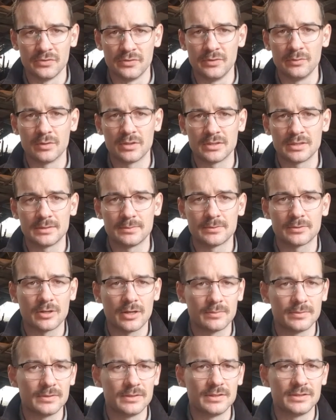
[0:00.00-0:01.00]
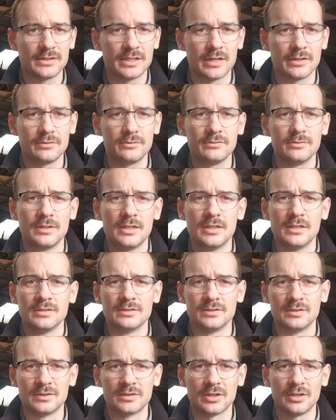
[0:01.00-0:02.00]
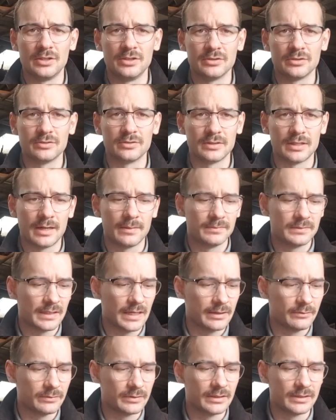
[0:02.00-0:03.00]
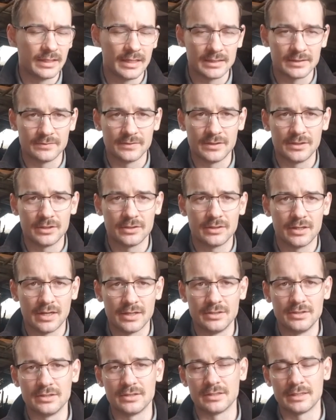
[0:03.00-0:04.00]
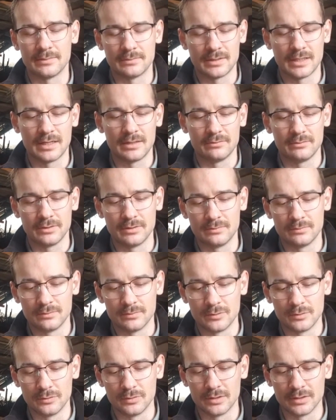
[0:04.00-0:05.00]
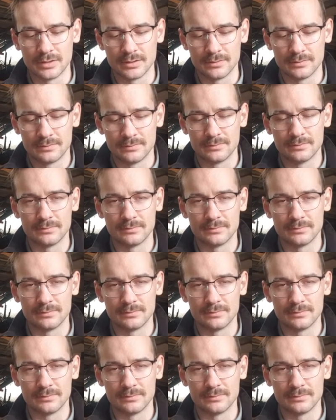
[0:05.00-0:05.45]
So if you want to subscribe to this channel, just so you're updated with the next video, and you can update it with all